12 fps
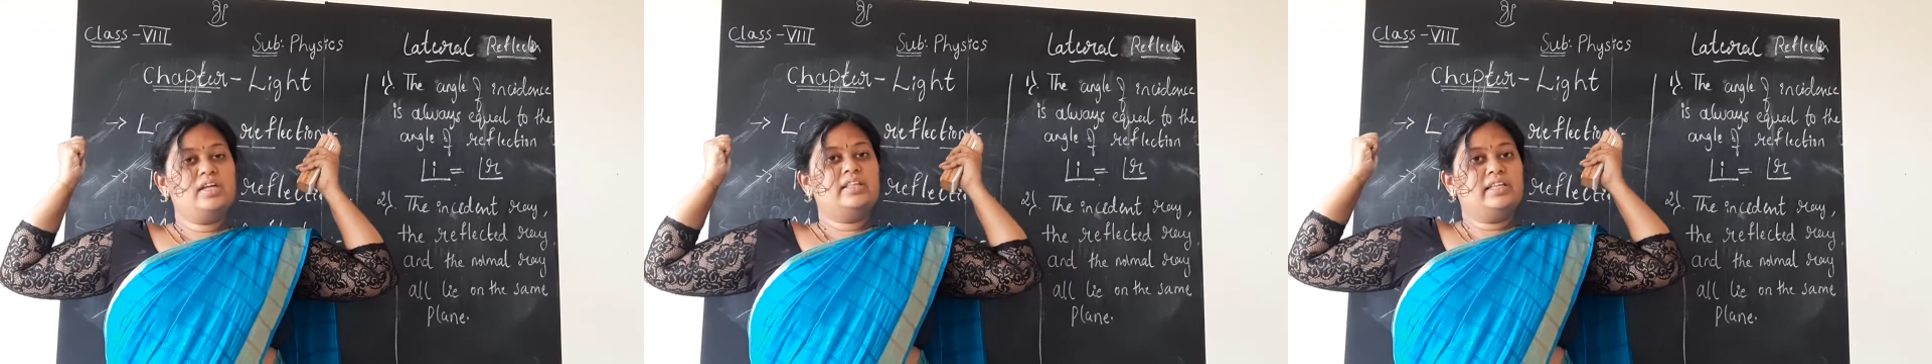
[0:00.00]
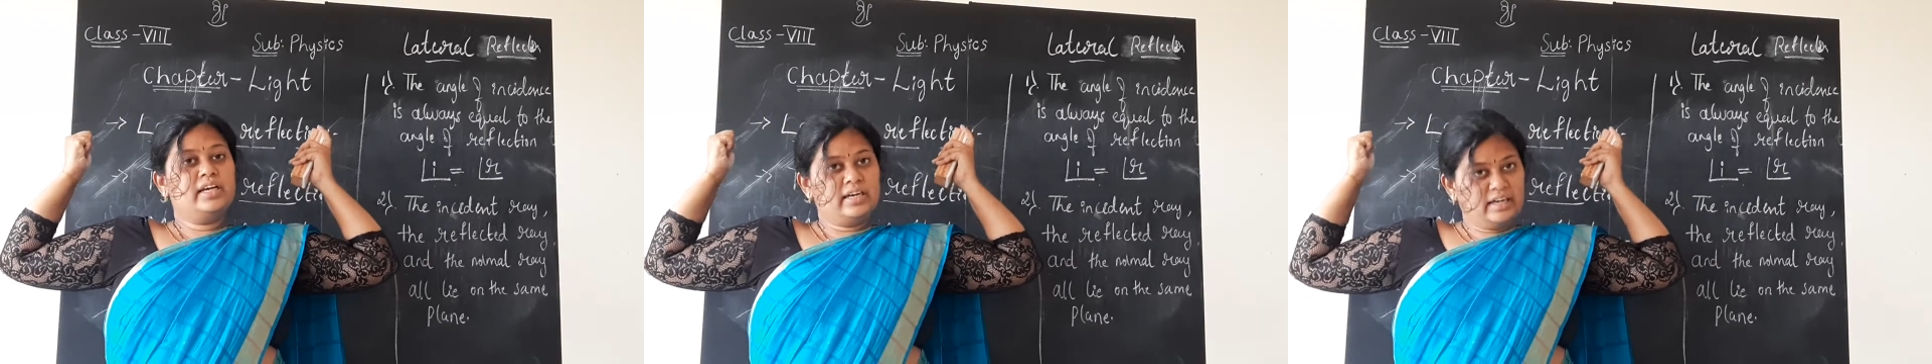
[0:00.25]

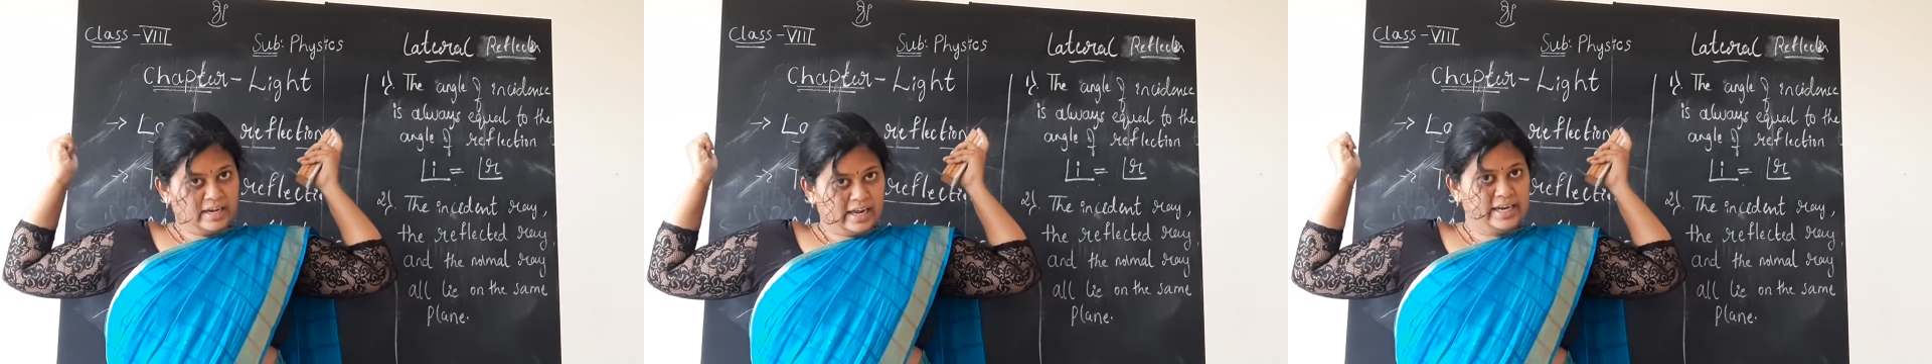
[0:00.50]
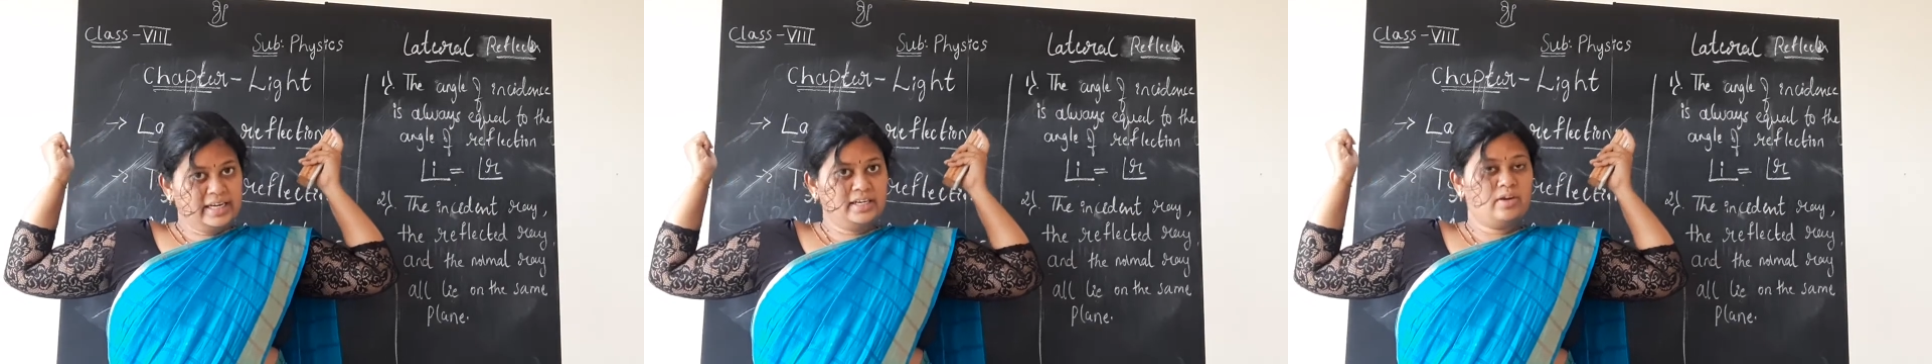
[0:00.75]
the
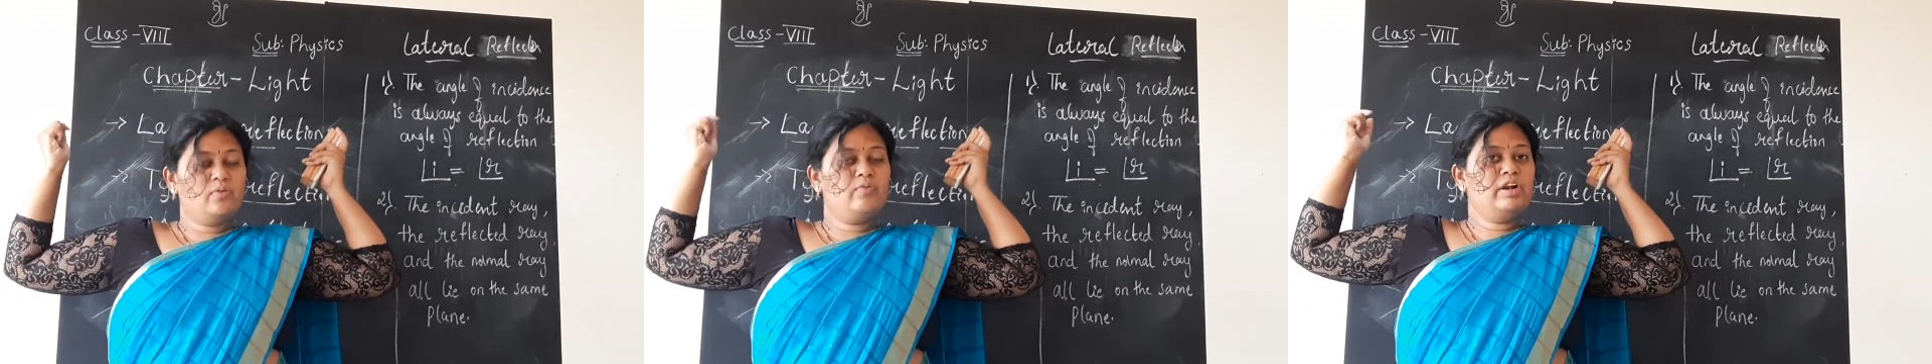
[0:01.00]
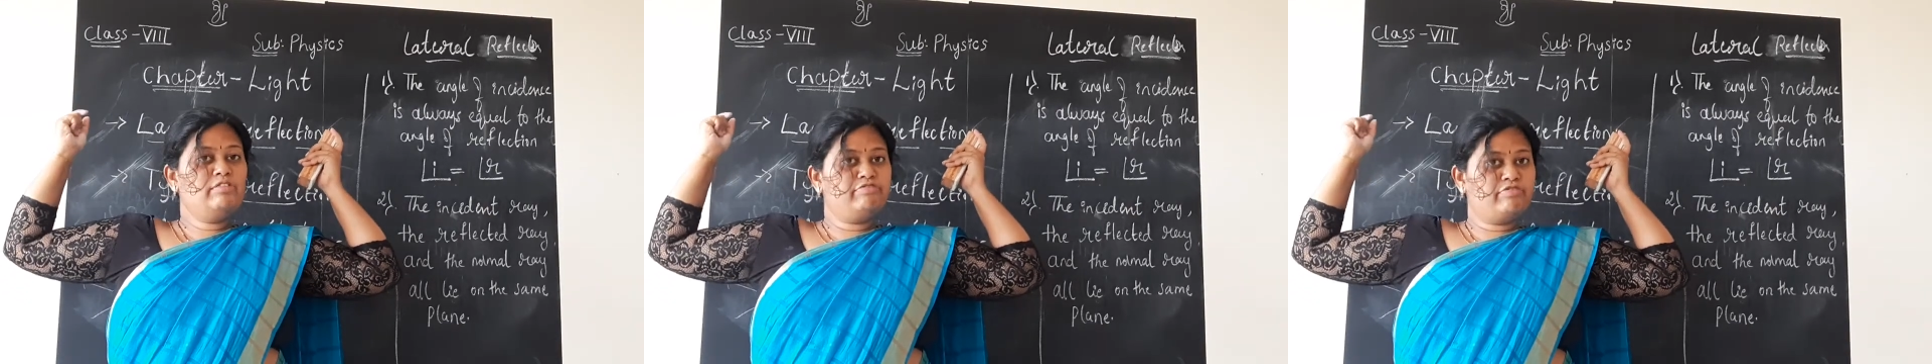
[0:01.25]
light
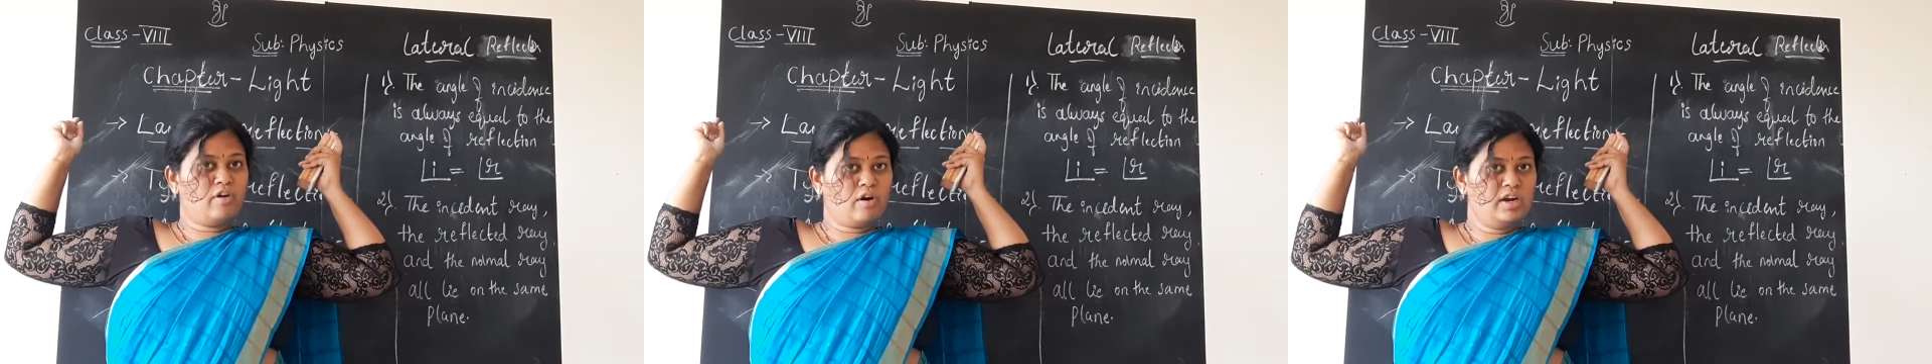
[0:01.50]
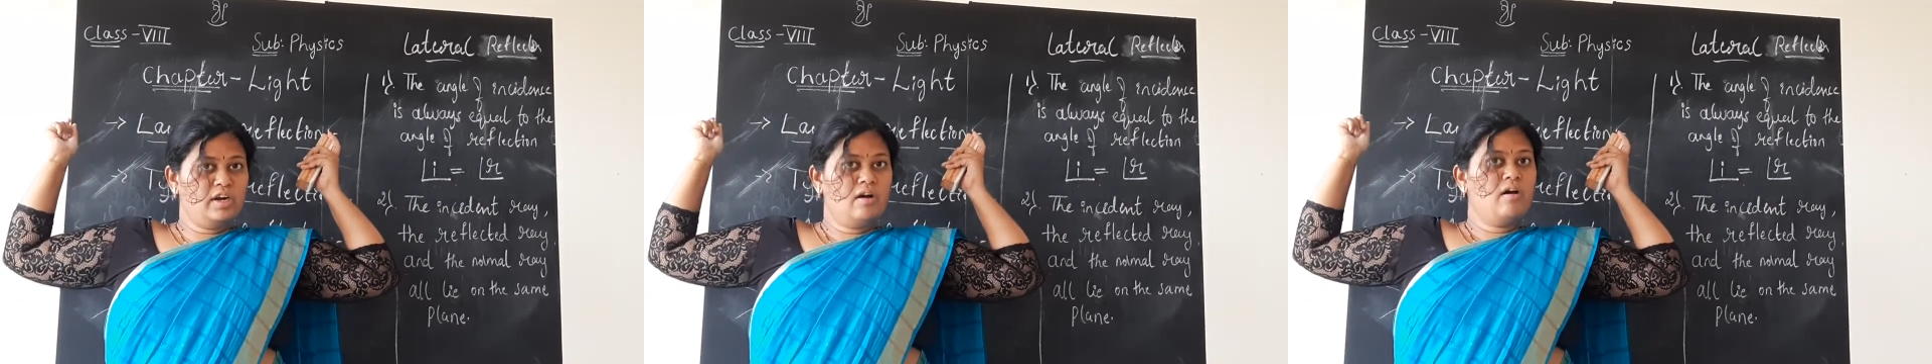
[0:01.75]
will
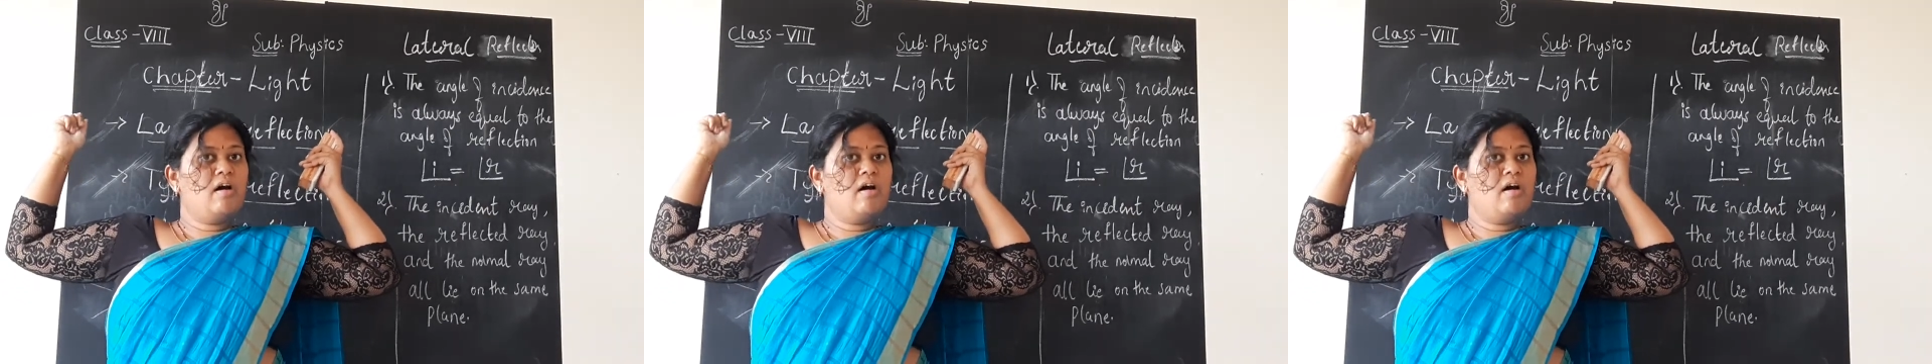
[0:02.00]
fall